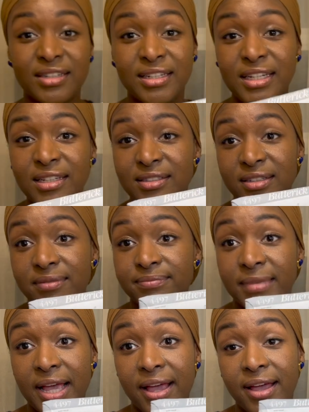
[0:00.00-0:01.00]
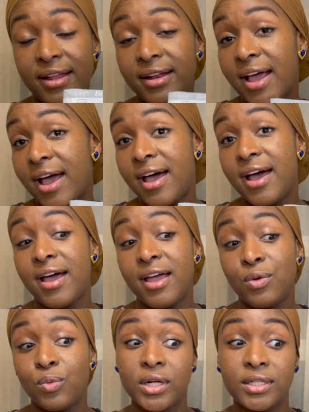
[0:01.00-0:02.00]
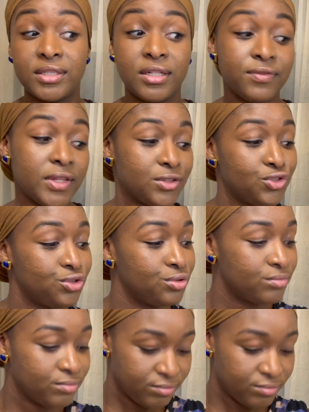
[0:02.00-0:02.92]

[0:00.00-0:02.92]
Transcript: and easy. And I want to see if that's true.